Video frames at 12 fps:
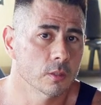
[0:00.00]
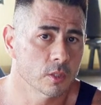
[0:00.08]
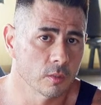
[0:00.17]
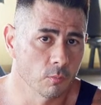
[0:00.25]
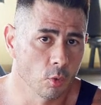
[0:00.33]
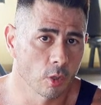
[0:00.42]

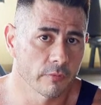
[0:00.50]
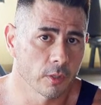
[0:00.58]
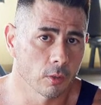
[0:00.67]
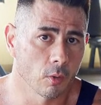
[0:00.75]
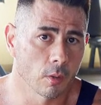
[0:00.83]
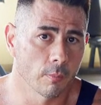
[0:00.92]
some more of
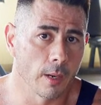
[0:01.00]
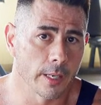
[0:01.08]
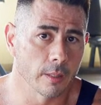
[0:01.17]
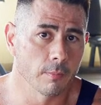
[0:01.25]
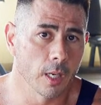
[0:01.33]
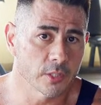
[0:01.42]
your lower
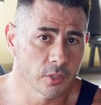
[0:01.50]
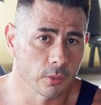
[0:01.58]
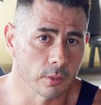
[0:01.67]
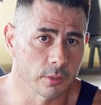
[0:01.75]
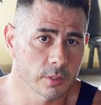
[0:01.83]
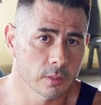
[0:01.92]
body
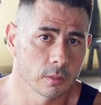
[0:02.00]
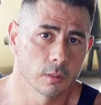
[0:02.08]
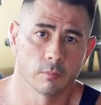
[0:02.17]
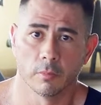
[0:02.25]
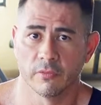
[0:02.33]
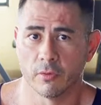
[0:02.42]
muscles
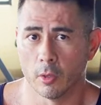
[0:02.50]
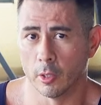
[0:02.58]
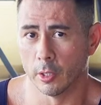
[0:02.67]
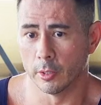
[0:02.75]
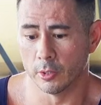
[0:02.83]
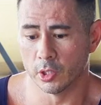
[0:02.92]

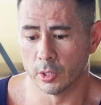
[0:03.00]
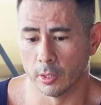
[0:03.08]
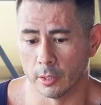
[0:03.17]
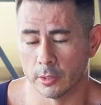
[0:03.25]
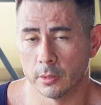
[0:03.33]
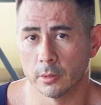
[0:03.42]
before you
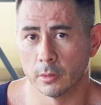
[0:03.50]
start